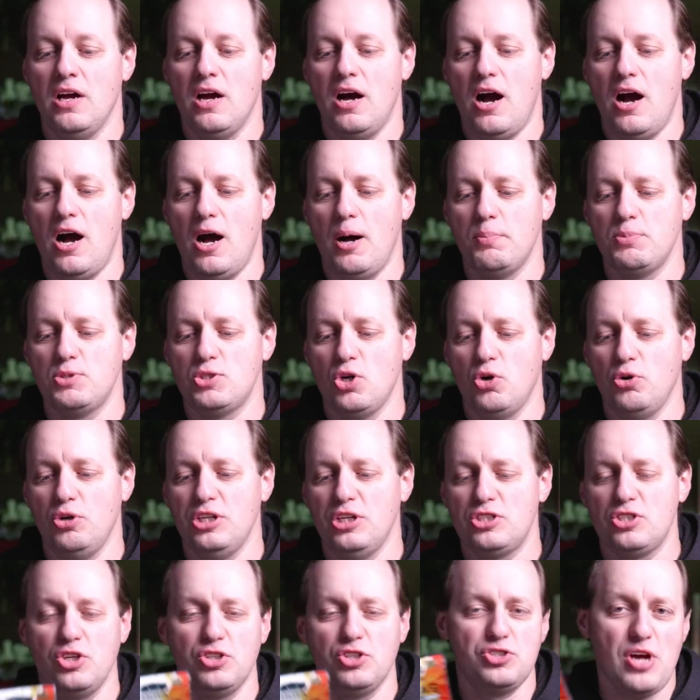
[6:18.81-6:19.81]
Um, so
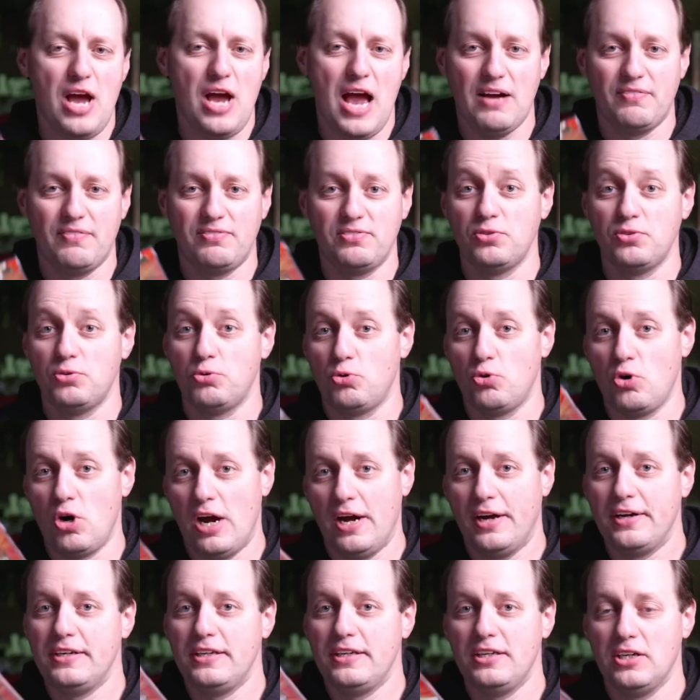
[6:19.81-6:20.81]
it's good to have a
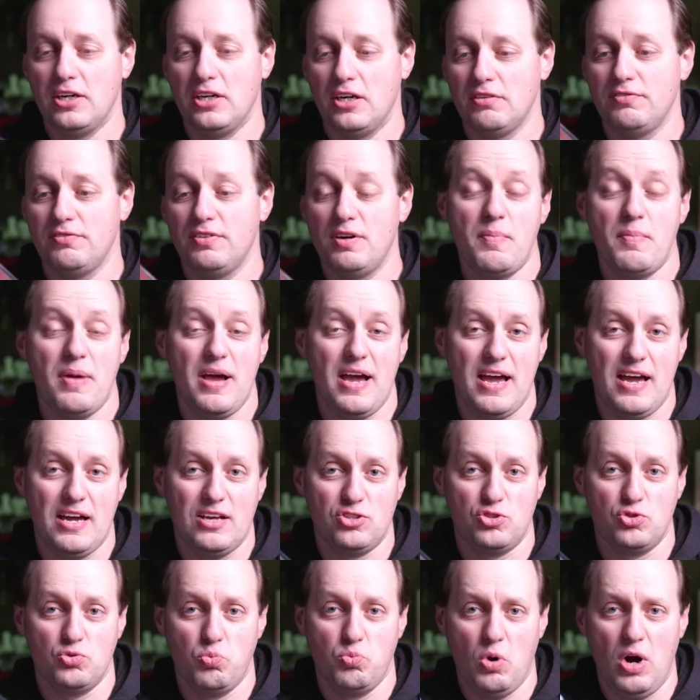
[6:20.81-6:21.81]
variety of them
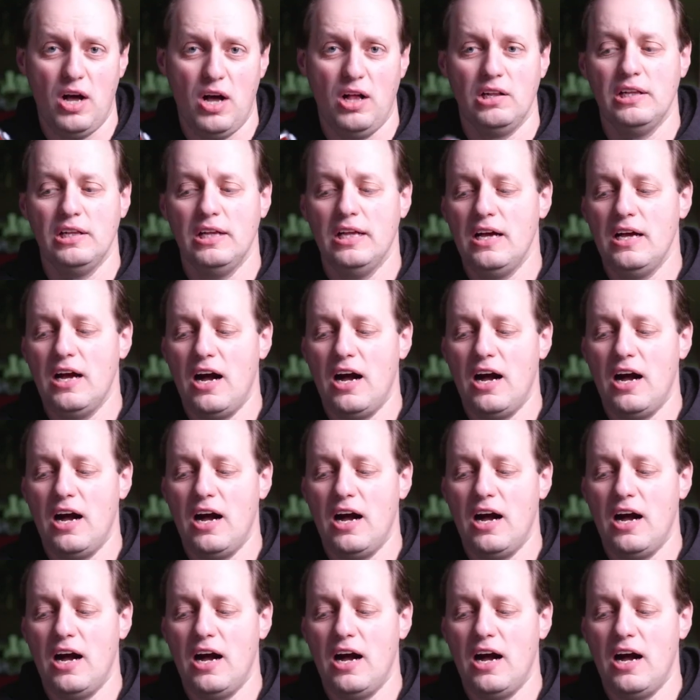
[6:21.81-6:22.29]
as well.